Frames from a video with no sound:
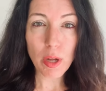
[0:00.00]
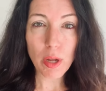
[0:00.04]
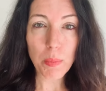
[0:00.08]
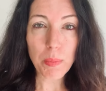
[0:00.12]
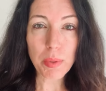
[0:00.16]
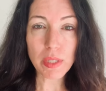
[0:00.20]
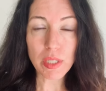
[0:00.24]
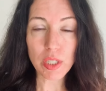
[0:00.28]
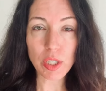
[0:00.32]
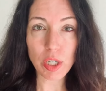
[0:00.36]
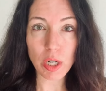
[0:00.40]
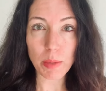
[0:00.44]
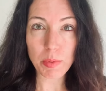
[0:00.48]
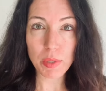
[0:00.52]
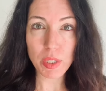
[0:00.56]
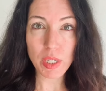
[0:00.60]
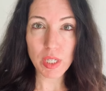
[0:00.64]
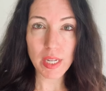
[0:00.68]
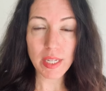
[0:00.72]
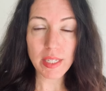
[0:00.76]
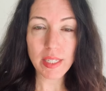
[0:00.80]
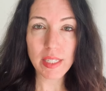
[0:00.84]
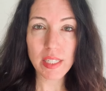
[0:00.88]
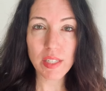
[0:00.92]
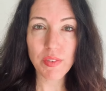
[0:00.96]

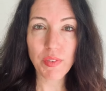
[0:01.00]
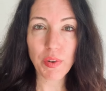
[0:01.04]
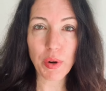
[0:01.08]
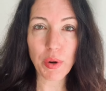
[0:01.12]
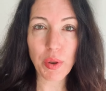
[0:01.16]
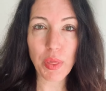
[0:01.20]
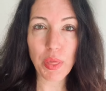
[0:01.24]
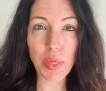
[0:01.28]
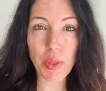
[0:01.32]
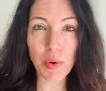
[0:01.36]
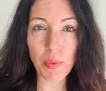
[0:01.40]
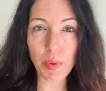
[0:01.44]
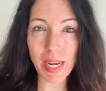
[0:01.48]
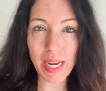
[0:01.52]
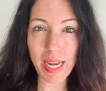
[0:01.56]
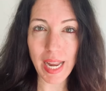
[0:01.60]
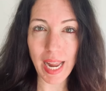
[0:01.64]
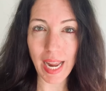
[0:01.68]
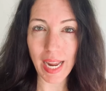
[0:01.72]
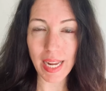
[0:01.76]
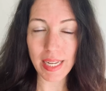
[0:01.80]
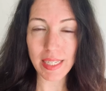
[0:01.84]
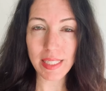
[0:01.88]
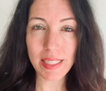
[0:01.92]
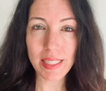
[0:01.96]
prescriptions for three
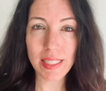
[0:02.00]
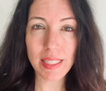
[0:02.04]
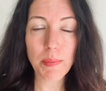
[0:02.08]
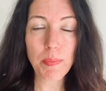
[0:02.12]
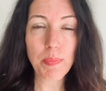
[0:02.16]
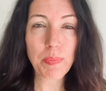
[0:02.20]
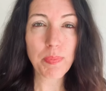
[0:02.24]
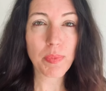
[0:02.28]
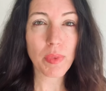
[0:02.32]
days